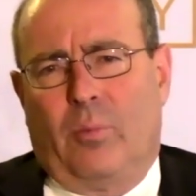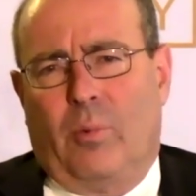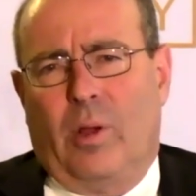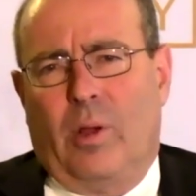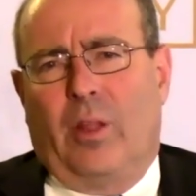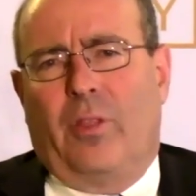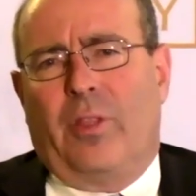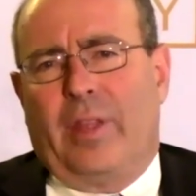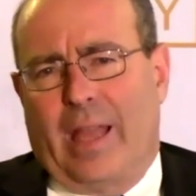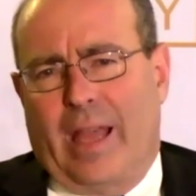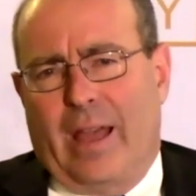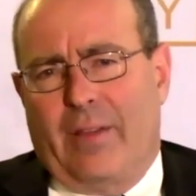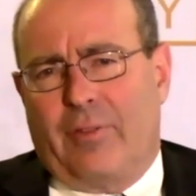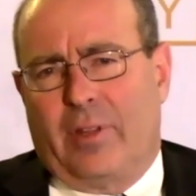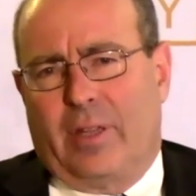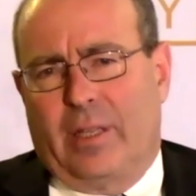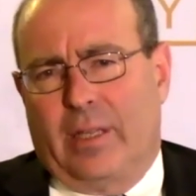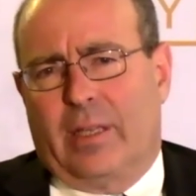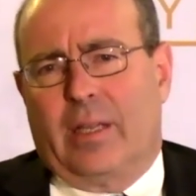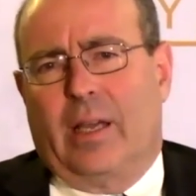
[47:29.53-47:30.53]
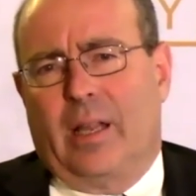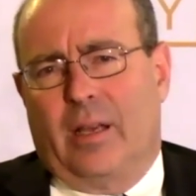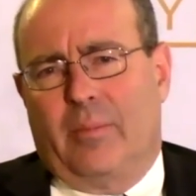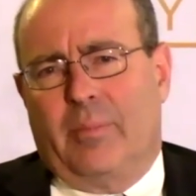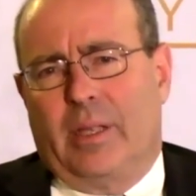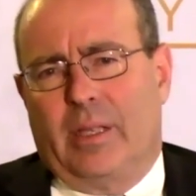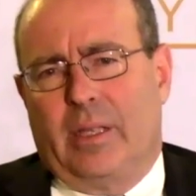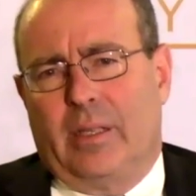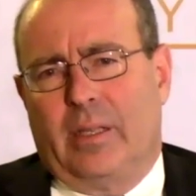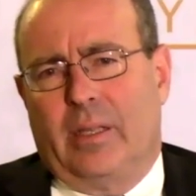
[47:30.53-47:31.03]
wealthy half of the
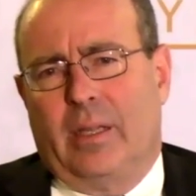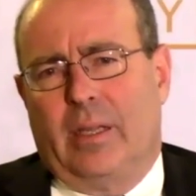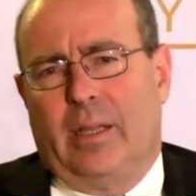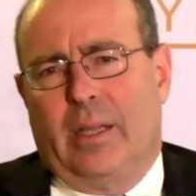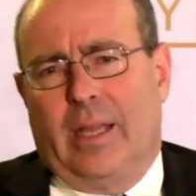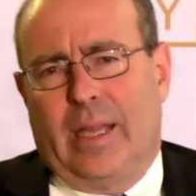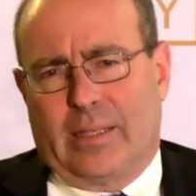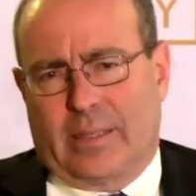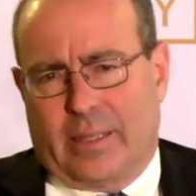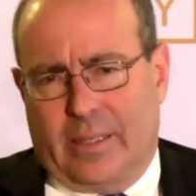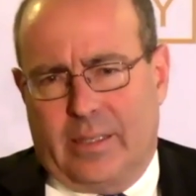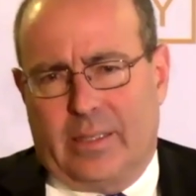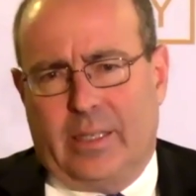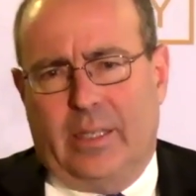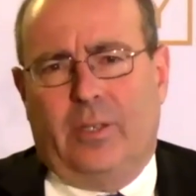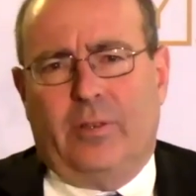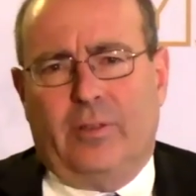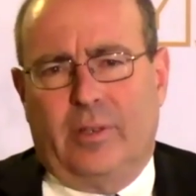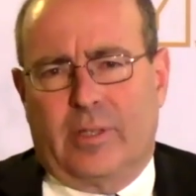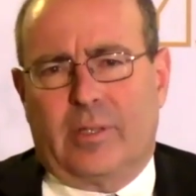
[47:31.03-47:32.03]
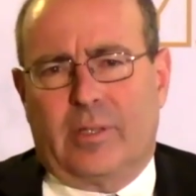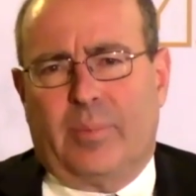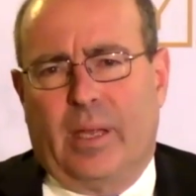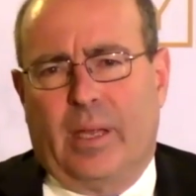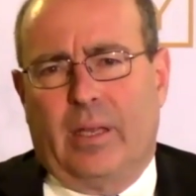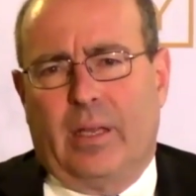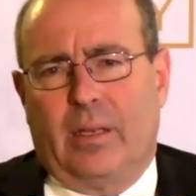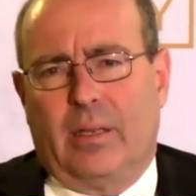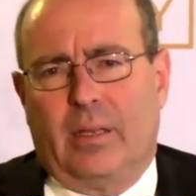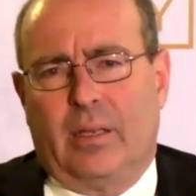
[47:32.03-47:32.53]
economy has continued to
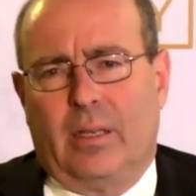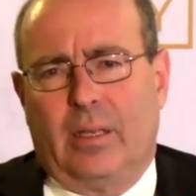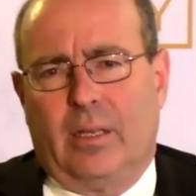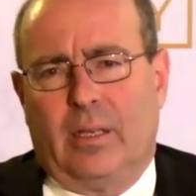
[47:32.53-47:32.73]
spend,